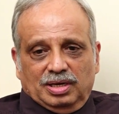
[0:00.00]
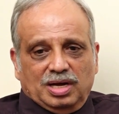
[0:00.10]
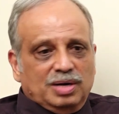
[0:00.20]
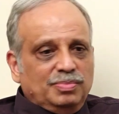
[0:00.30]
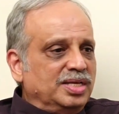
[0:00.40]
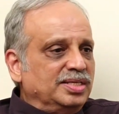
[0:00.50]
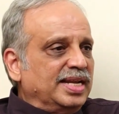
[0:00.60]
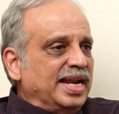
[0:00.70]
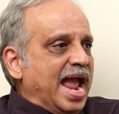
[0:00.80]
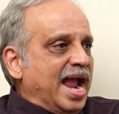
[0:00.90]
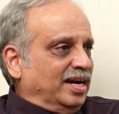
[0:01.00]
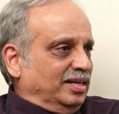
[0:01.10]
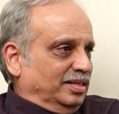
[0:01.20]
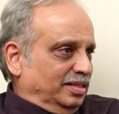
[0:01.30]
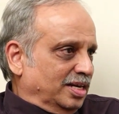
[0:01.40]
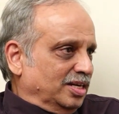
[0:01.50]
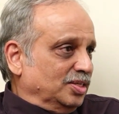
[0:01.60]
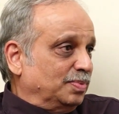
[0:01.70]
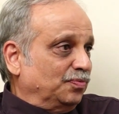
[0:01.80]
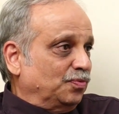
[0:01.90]
karma is an act that
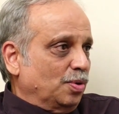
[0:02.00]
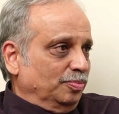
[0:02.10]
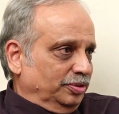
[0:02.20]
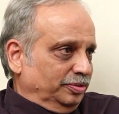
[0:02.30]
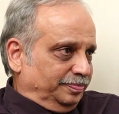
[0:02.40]
is performed.